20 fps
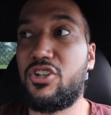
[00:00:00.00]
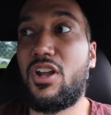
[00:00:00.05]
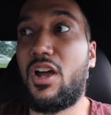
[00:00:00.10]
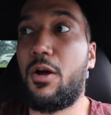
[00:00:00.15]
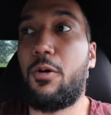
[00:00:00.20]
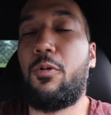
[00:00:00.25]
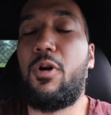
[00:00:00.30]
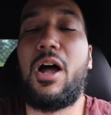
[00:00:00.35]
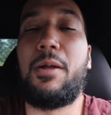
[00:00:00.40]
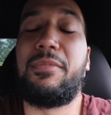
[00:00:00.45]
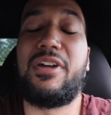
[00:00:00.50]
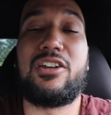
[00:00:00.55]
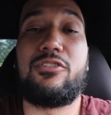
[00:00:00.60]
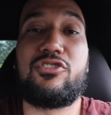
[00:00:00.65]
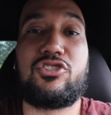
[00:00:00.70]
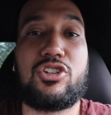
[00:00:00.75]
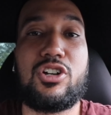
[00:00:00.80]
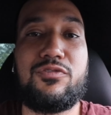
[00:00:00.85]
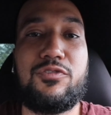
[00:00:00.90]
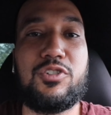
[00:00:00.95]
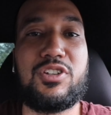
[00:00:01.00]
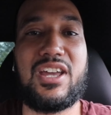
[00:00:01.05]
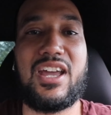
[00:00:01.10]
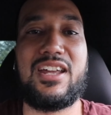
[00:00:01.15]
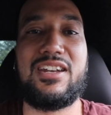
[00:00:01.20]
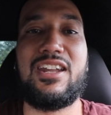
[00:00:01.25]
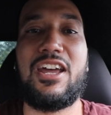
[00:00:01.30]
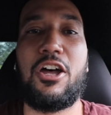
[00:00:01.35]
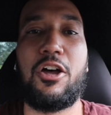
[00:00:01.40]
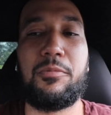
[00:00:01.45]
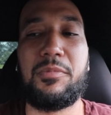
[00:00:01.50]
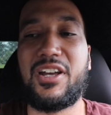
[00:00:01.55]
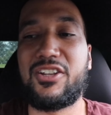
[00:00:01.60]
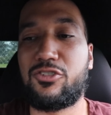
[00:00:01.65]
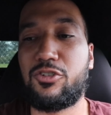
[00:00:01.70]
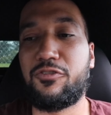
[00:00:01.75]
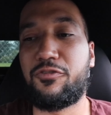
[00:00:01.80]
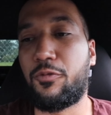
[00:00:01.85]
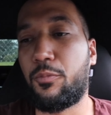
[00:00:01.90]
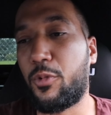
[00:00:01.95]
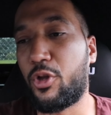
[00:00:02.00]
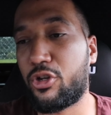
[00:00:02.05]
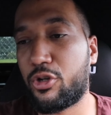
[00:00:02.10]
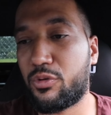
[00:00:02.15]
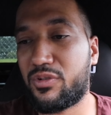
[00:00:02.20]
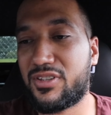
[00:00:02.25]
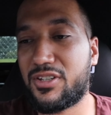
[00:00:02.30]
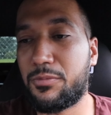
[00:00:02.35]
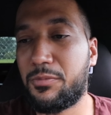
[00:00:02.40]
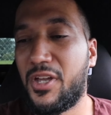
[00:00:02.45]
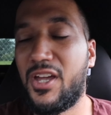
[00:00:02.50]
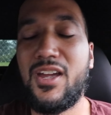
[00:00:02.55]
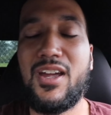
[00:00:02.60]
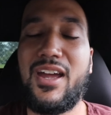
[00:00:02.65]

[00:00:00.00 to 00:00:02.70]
I'm not even sure if you can now. I'm not too familiar with them.